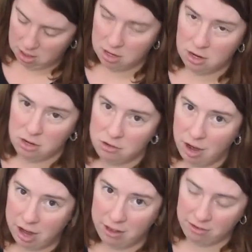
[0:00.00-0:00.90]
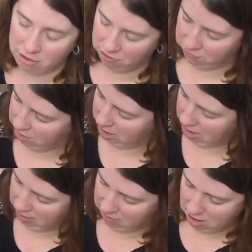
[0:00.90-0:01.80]
try to search for things
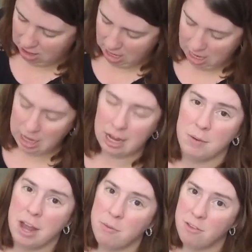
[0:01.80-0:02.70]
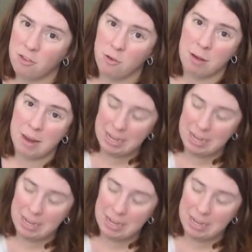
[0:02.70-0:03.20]
online. Like when I was doing my Knit